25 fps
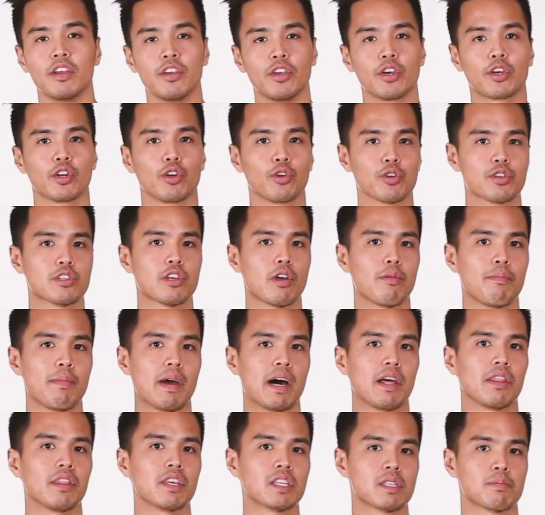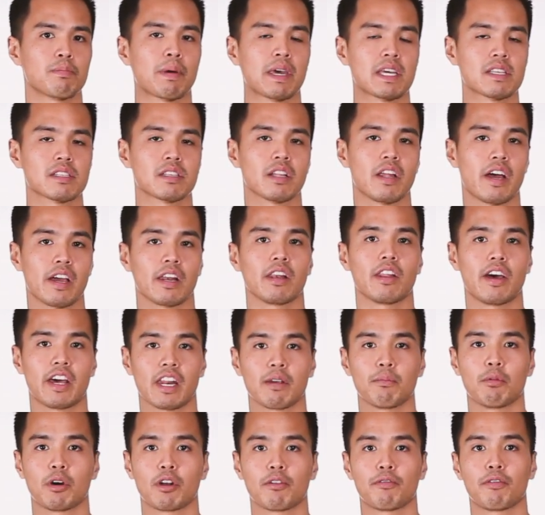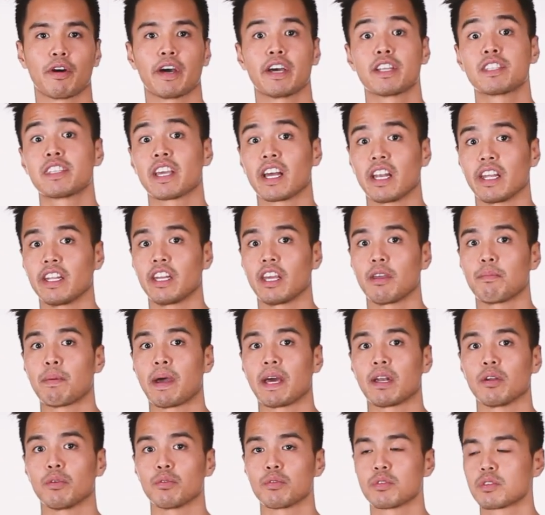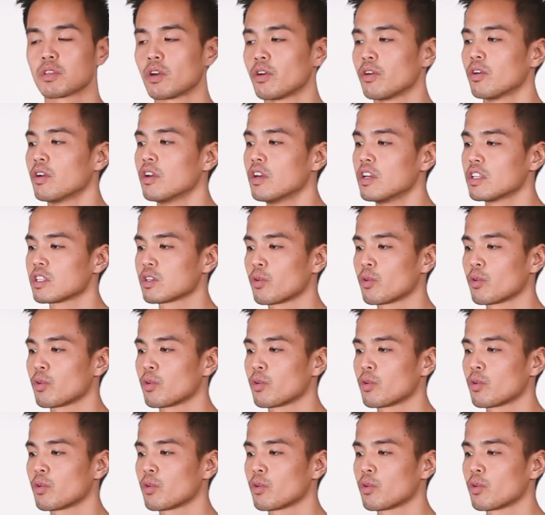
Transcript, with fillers: You could also mount the space light lighting modifier to LED panels, so it's